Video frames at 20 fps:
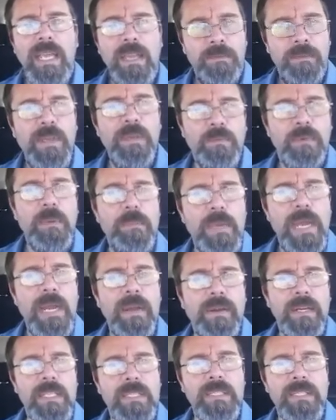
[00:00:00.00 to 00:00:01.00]
If he
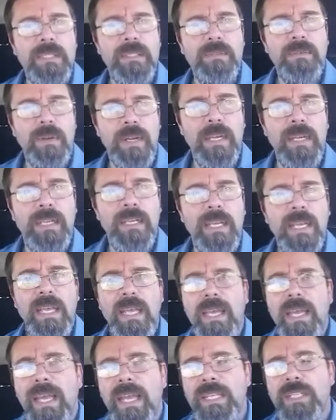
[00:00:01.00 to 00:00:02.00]
remarries, right?
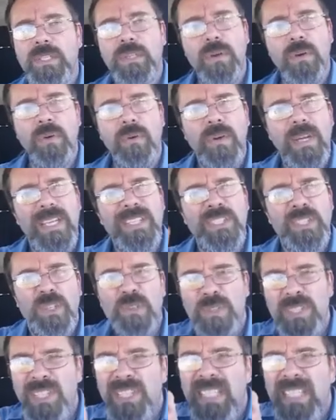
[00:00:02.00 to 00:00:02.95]
And so it's huge.